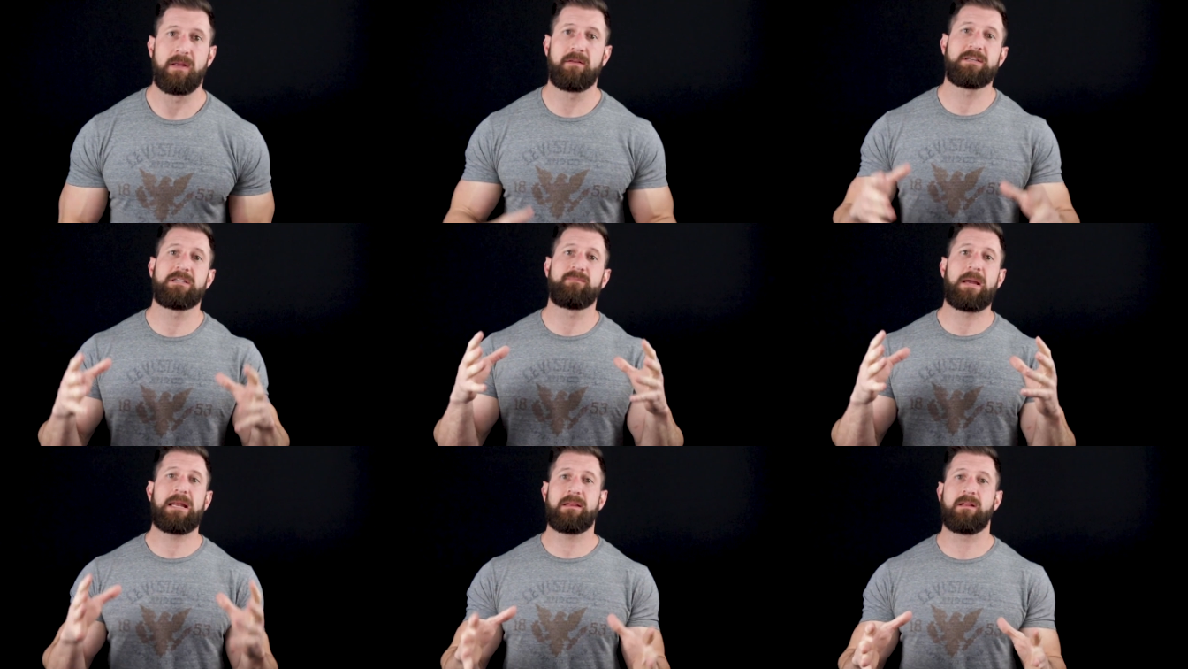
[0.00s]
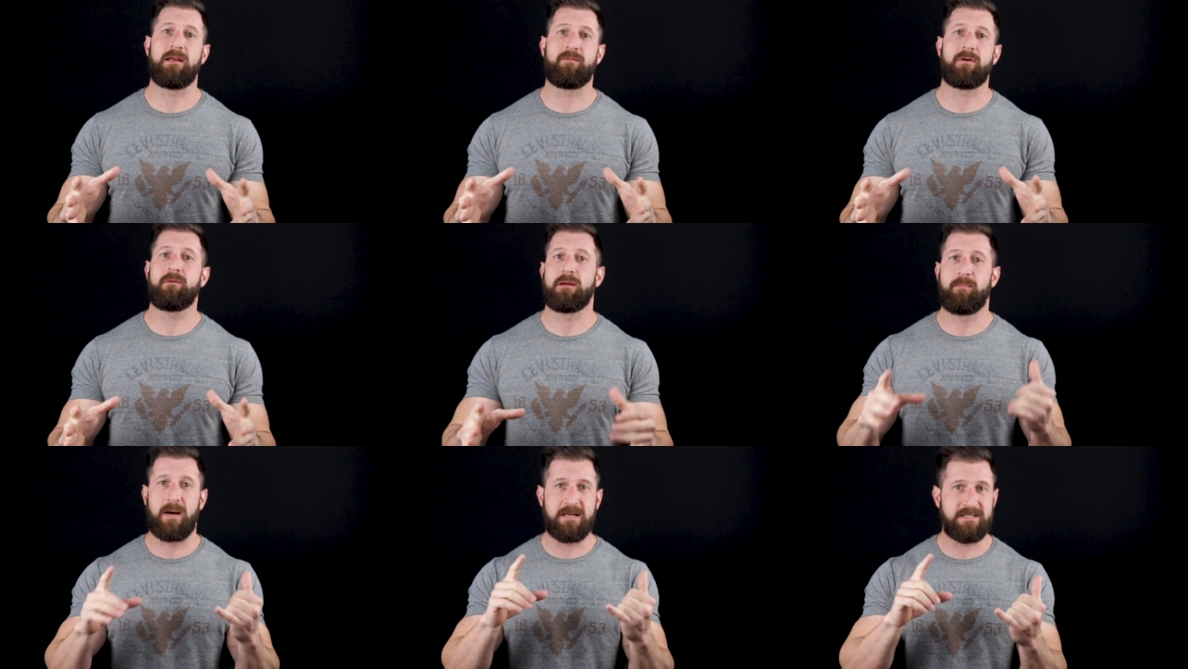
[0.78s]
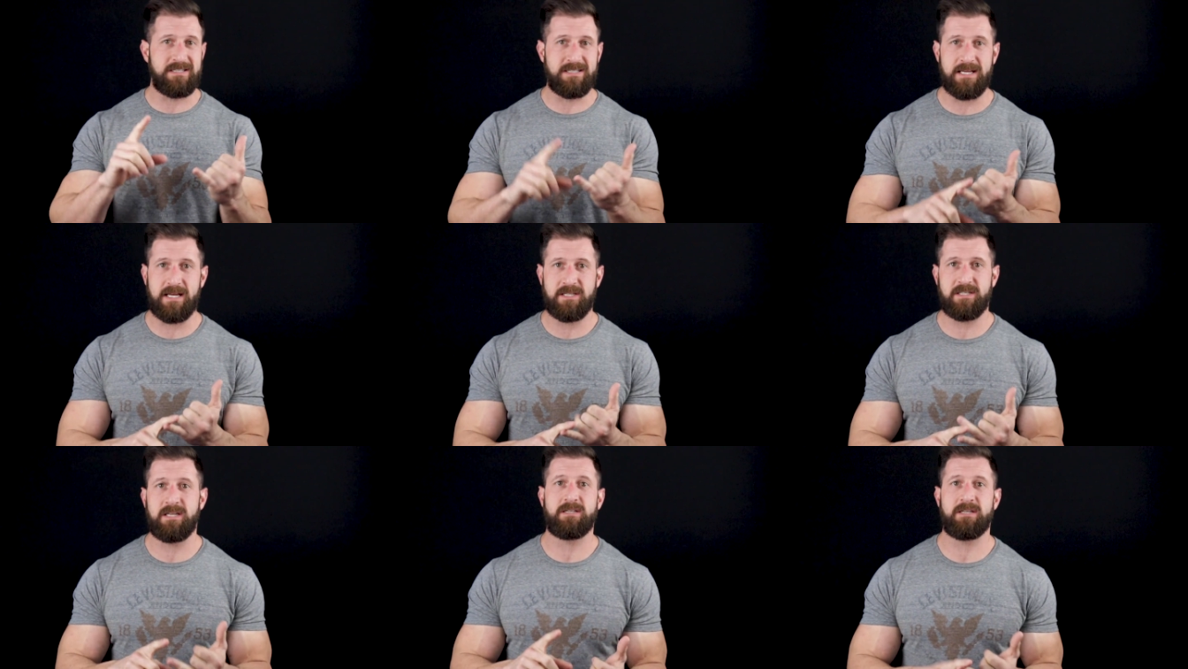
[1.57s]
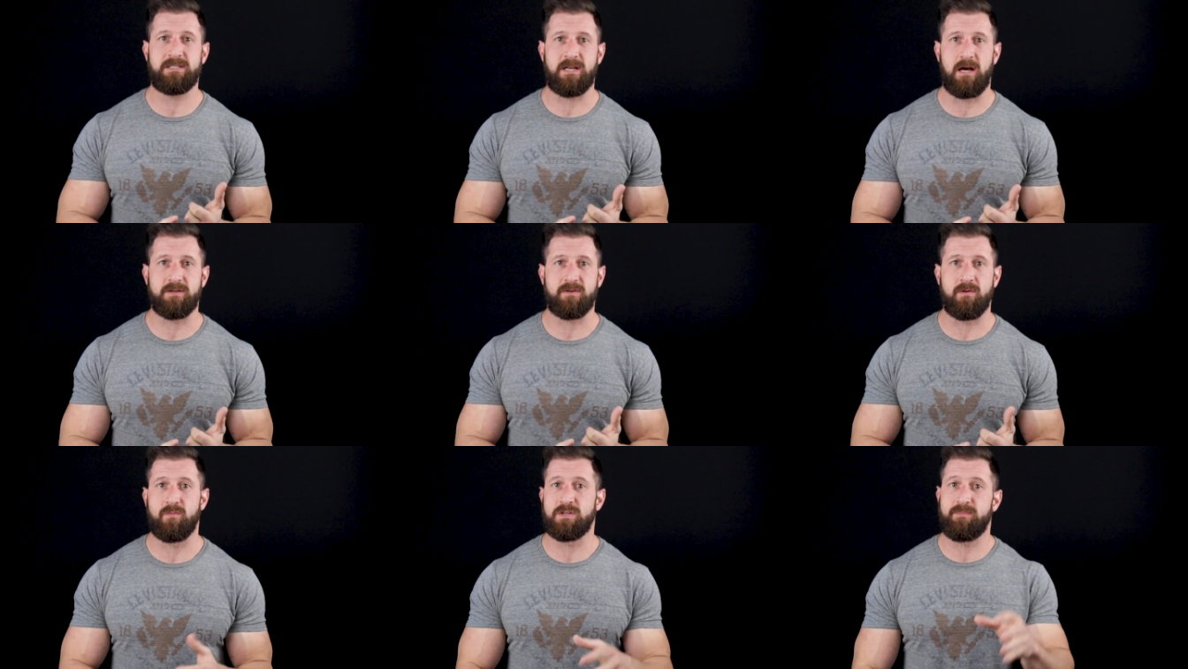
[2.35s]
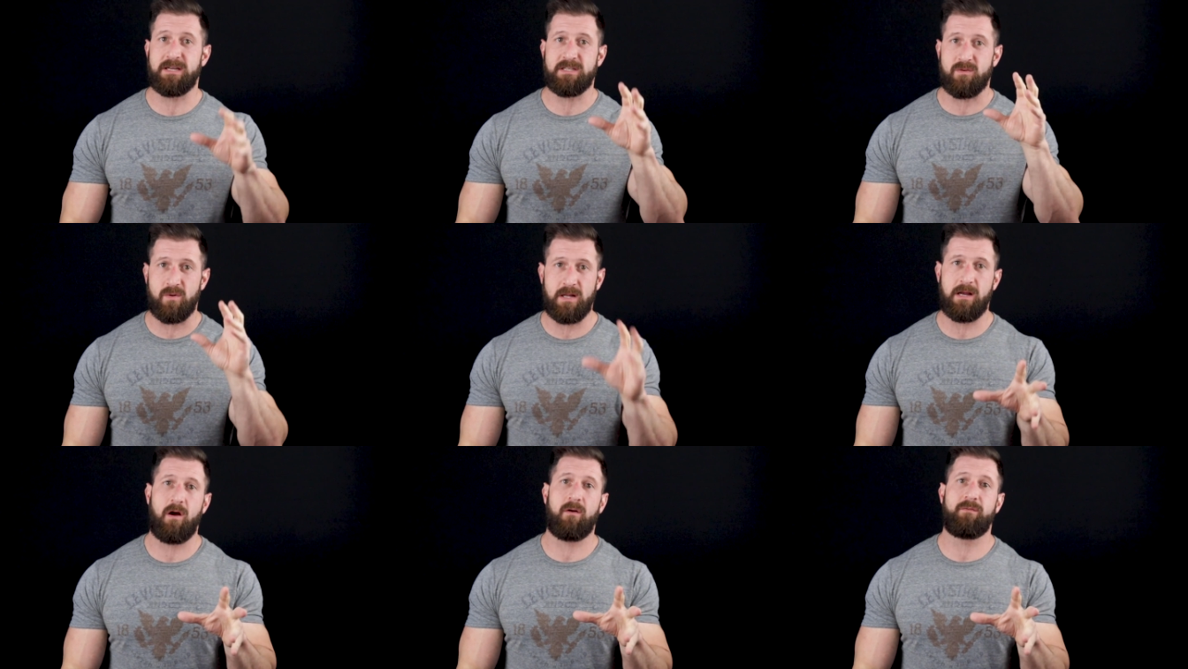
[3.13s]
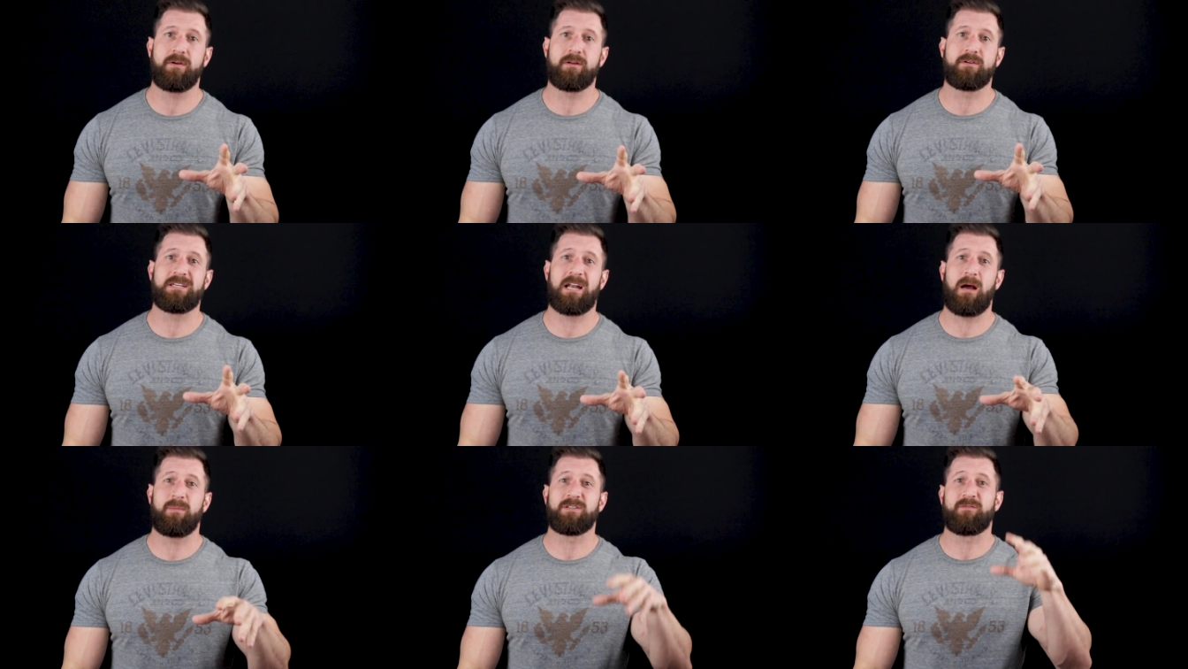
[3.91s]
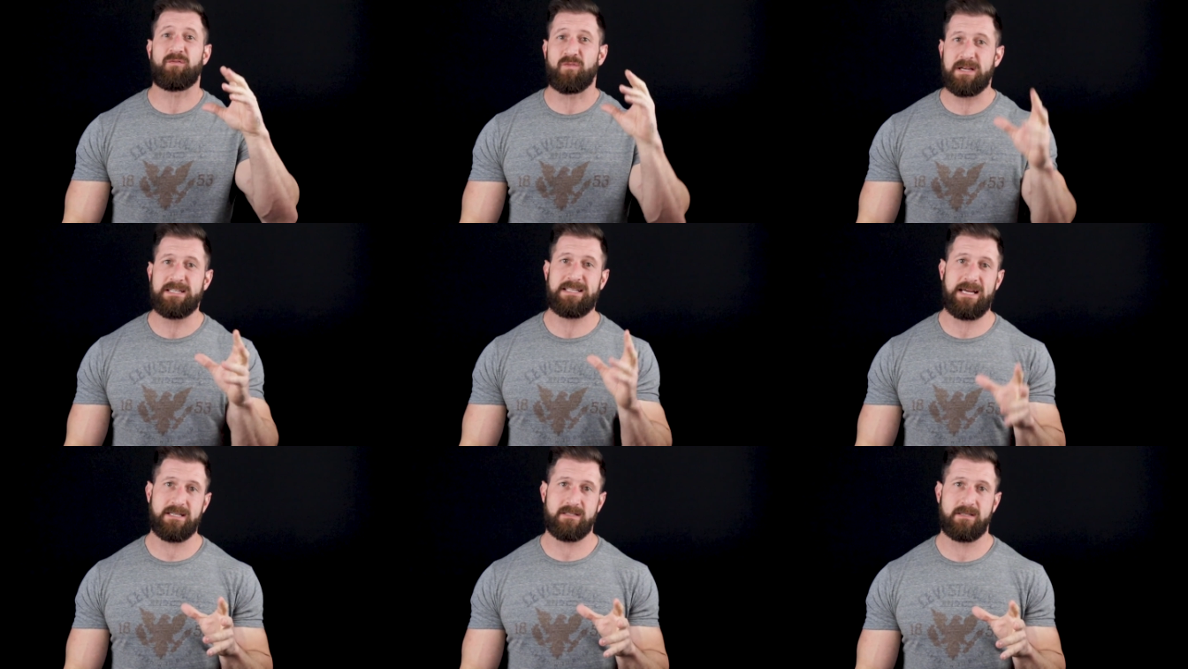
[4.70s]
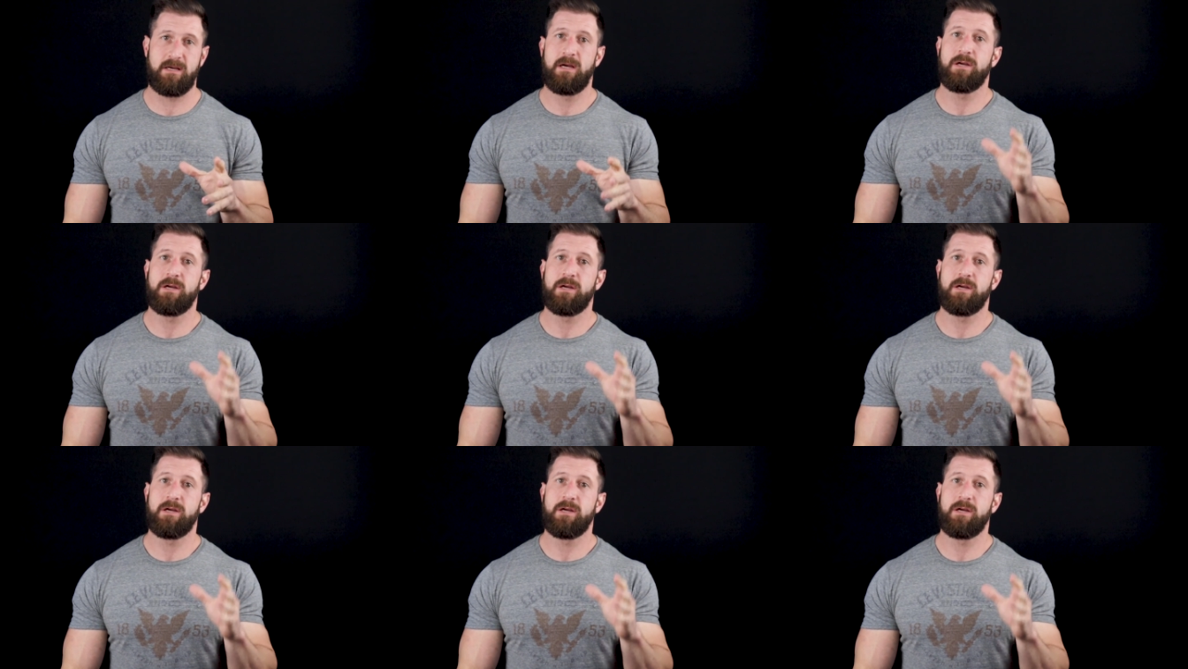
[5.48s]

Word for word: Now, this is made in the liver. It binds to DHT and testosterone, which makes it really hard for you to understand how much free test